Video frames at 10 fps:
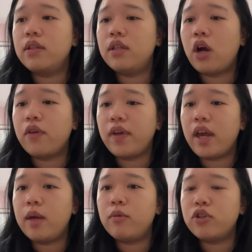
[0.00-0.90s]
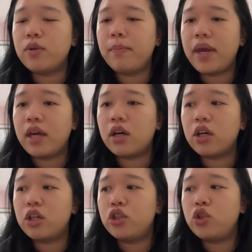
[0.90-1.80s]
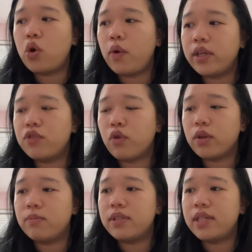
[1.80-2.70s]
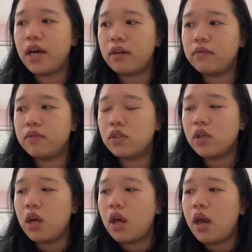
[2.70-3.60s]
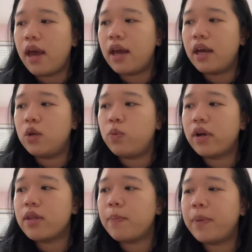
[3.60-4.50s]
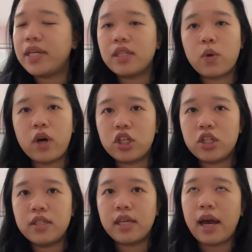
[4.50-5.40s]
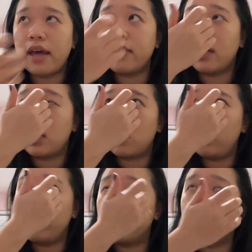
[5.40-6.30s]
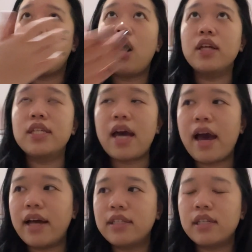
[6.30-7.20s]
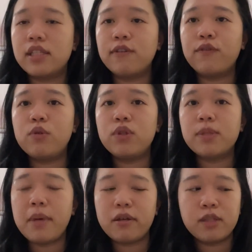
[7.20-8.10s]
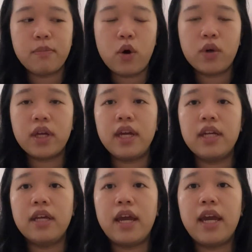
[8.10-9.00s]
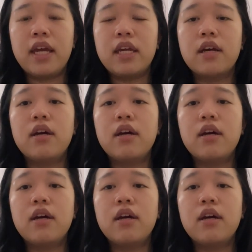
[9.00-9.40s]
are they able to make a good choice for themselves? And one of the basic questions that I think we were taught to ask is, if you smell smoke in a